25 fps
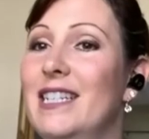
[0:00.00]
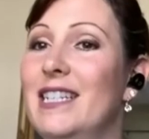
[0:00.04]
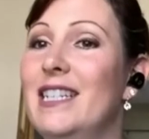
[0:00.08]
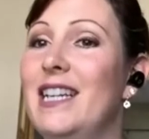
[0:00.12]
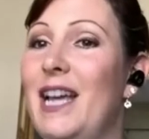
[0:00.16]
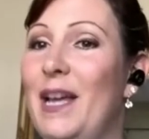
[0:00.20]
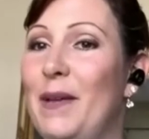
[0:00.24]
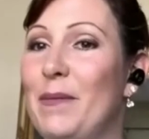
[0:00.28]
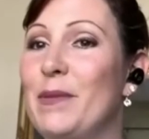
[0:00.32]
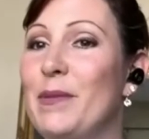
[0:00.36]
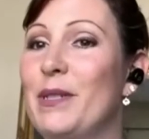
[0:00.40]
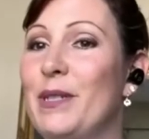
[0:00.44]

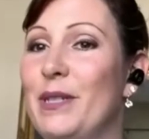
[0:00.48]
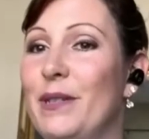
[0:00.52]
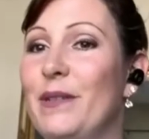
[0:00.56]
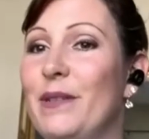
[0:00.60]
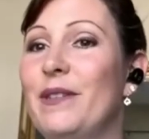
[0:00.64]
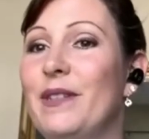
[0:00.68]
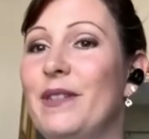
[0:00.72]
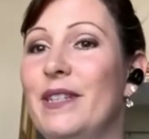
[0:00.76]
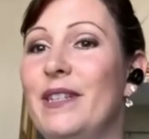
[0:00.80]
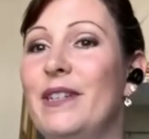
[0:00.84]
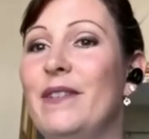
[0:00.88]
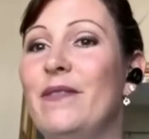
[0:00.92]

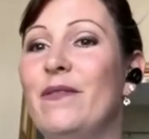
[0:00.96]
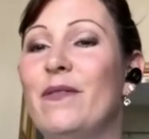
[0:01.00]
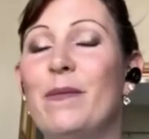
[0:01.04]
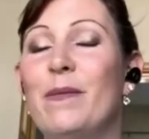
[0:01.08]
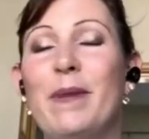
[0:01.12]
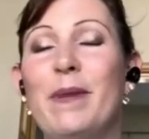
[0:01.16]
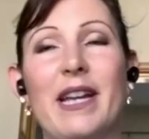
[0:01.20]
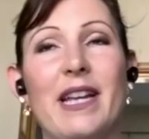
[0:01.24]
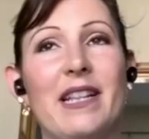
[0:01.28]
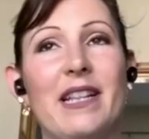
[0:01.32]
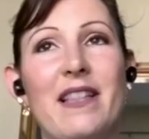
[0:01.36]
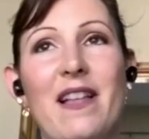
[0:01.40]
Absolutely.
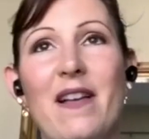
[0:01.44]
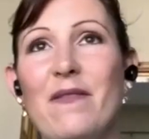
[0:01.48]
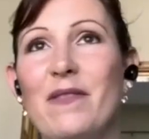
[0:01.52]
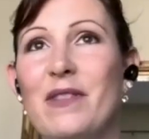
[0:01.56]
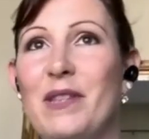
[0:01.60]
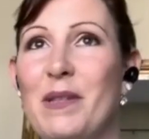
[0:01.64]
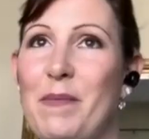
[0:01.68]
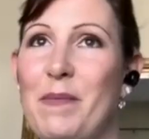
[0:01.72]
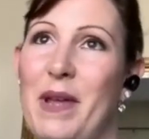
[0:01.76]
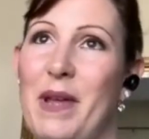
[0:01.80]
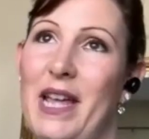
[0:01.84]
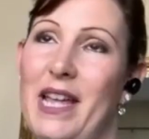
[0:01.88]
Rebecca loves
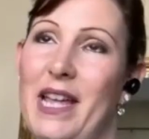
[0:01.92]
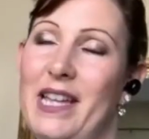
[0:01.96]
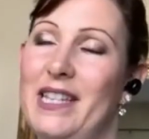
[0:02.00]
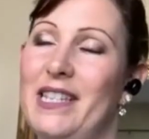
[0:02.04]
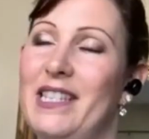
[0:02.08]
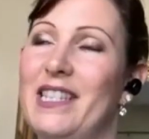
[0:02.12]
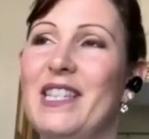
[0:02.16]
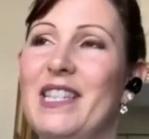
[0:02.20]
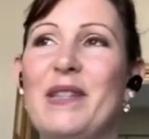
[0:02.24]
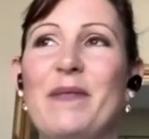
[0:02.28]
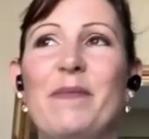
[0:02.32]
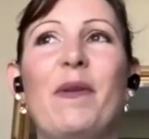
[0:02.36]
the pens
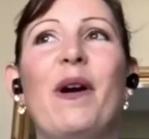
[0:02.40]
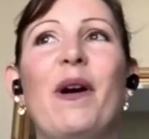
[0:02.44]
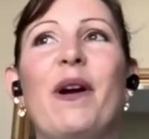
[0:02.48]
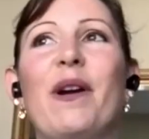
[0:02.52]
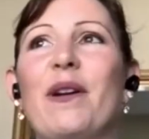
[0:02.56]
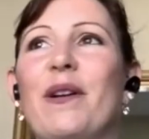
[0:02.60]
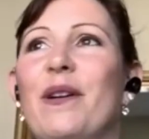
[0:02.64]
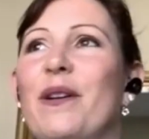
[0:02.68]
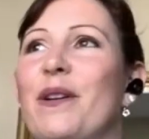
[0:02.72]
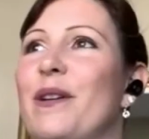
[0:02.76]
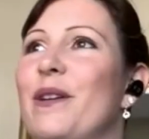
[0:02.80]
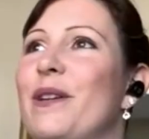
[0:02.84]
and the
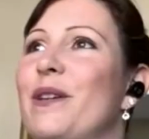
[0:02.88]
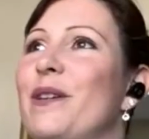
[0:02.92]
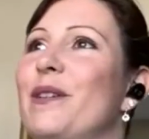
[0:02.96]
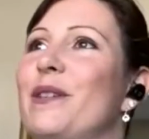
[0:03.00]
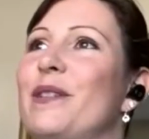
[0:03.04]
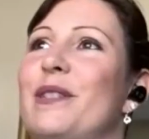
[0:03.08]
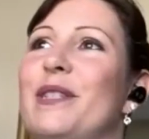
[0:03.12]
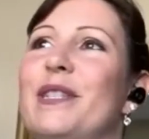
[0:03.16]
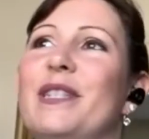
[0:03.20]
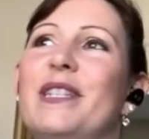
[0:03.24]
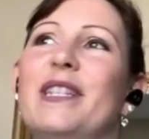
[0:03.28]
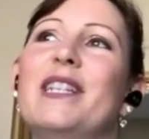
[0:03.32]

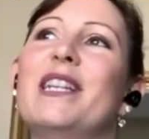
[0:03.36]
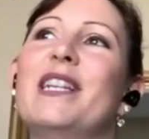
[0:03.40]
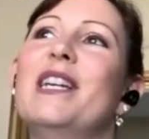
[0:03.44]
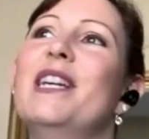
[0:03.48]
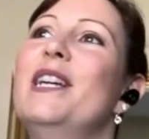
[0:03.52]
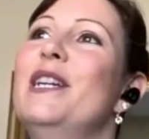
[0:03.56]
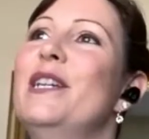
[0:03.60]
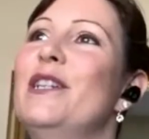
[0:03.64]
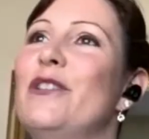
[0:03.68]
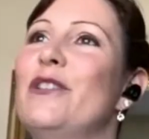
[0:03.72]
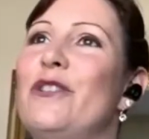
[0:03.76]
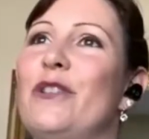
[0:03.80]
markers, and
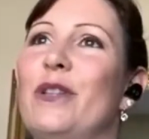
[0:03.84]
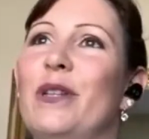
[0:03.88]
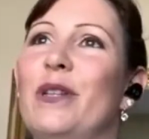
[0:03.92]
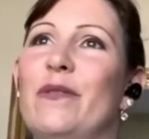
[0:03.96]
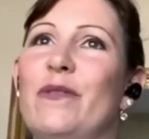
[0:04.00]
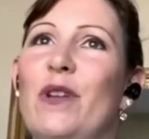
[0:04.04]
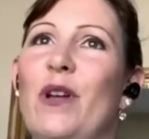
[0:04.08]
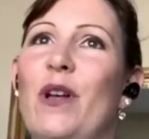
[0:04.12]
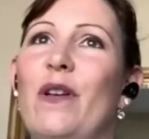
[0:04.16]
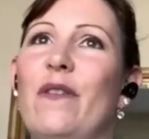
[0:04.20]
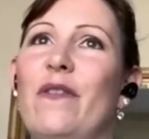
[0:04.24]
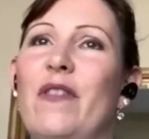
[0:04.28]
she loves
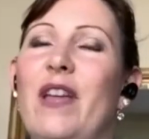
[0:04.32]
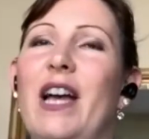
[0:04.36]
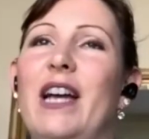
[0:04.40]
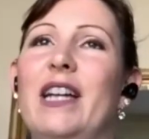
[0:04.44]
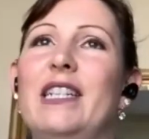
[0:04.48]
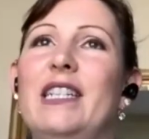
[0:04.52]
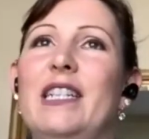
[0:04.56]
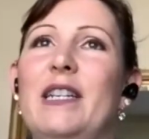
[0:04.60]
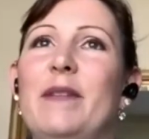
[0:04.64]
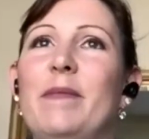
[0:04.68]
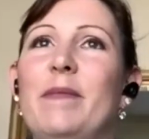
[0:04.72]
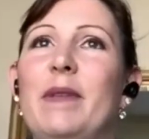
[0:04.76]
all of that.
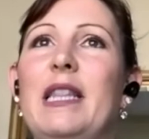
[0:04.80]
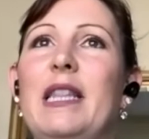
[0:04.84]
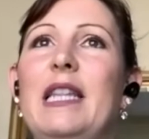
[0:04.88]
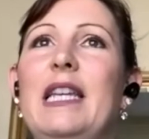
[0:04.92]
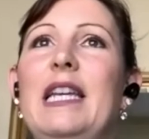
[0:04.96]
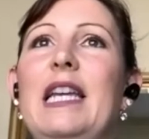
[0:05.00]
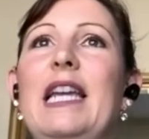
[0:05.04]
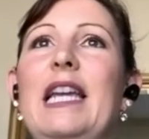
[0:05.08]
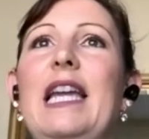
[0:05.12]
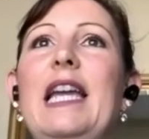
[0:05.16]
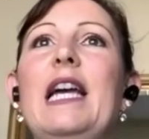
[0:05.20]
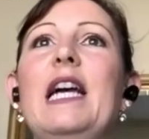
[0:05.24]

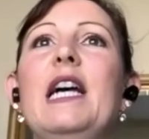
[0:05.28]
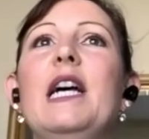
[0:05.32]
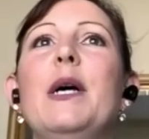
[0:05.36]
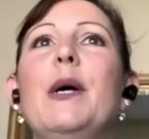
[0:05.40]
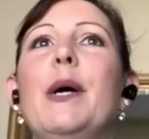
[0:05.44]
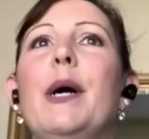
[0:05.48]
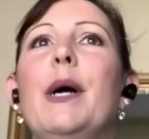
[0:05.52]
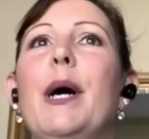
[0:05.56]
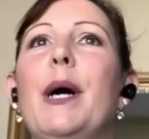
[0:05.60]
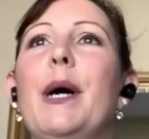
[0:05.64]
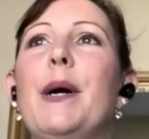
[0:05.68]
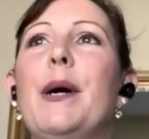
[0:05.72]
Timothy,
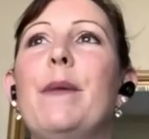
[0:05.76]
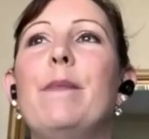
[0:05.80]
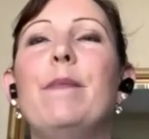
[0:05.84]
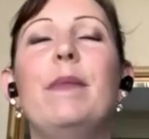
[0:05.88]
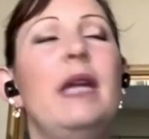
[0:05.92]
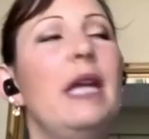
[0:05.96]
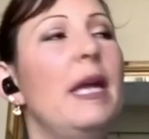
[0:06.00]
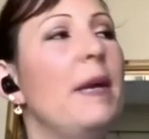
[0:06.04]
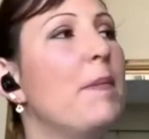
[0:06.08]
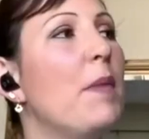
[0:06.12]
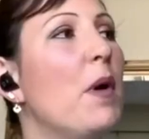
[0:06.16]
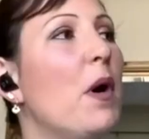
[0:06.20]

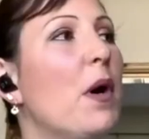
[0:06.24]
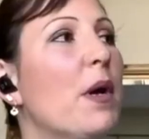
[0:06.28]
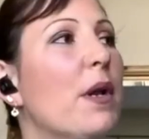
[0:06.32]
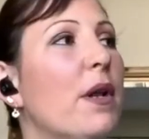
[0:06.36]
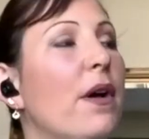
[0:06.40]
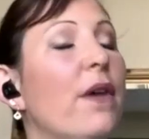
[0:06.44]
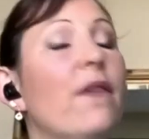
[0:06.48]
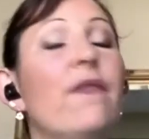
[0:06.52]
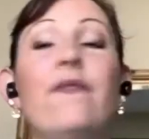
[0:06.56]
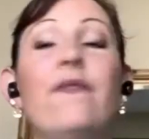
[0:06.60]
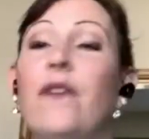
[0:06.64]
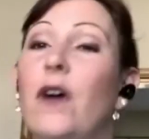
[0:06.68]
he bought a
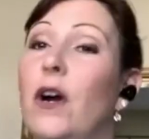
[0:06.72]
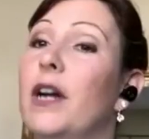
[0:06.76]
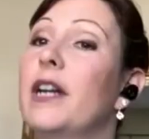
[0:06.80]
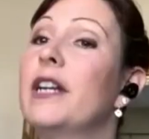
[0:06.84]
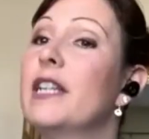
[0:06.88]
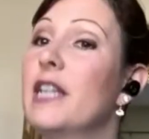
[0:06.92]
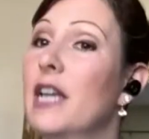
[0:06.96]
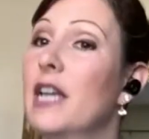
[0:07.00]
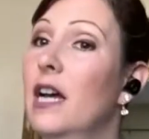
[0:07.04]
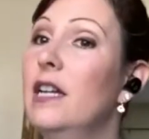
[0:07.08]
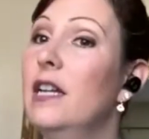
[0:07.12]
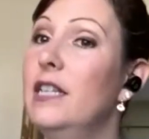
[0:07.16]
fart
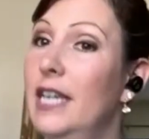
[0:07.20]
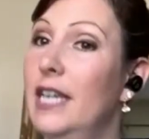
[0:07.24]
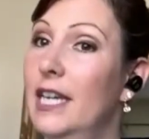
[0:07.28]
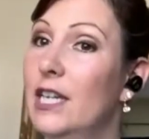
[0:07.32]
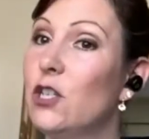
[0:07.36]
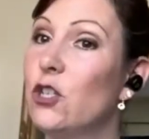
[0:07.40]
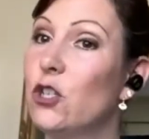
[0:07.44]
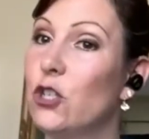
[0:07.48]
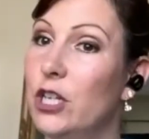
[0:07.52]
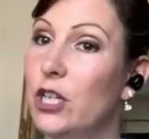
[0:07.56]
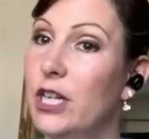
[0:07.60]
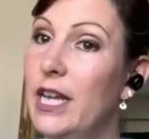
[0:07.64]
gun
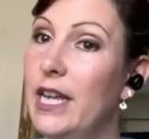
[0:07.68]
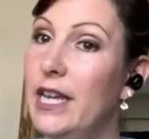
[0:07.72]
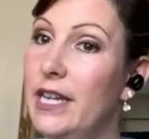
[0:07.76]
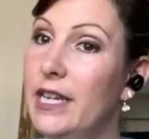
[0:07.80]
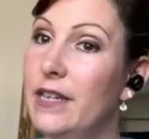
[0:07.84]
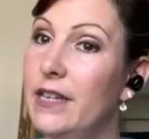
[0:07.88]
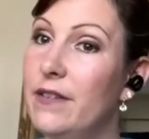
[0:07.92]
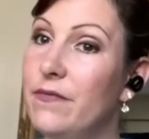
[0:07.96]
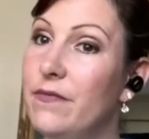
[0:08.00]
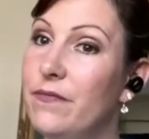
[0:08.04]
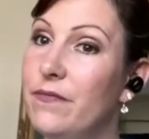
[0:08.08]
yesterday,